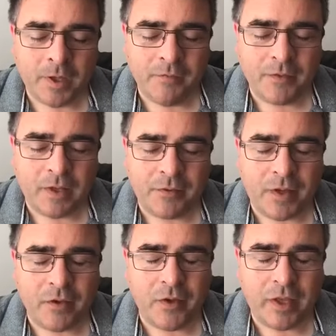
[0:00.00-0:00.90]
Father,
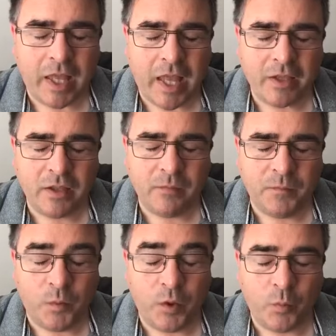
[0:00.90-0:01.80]
thank you again
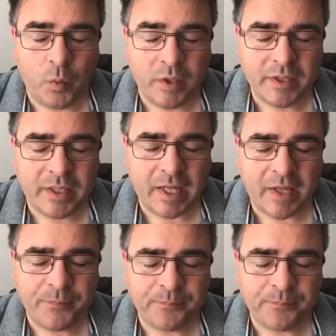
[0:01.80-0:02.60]
for your word today.